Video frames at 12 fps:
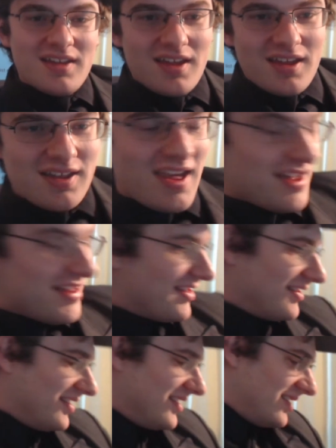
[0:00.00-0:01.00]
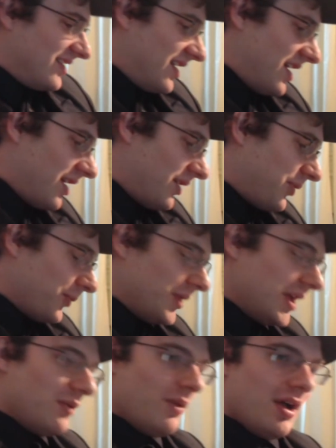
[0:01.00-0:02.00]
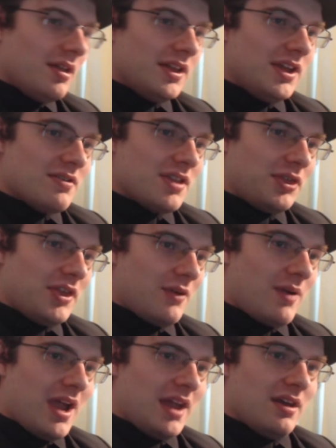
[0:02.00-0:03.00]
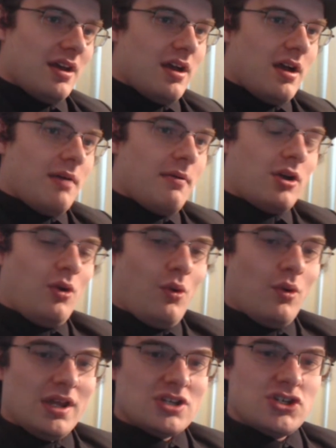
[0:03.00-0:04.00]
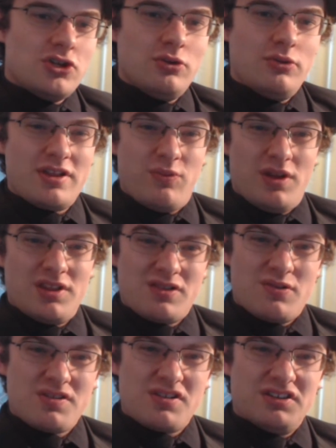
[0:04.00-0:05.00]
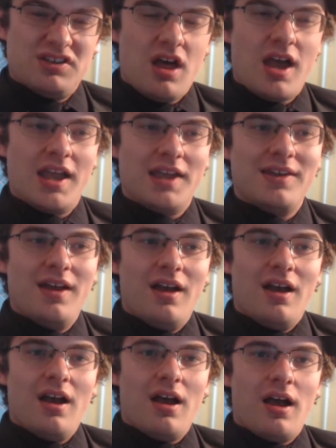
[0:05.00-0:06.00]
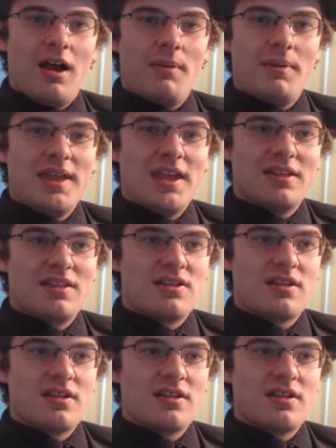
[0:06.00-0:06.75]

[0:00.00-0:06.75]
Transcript: Yes. 3. Well, here's the thing, right? According to this one source online, it's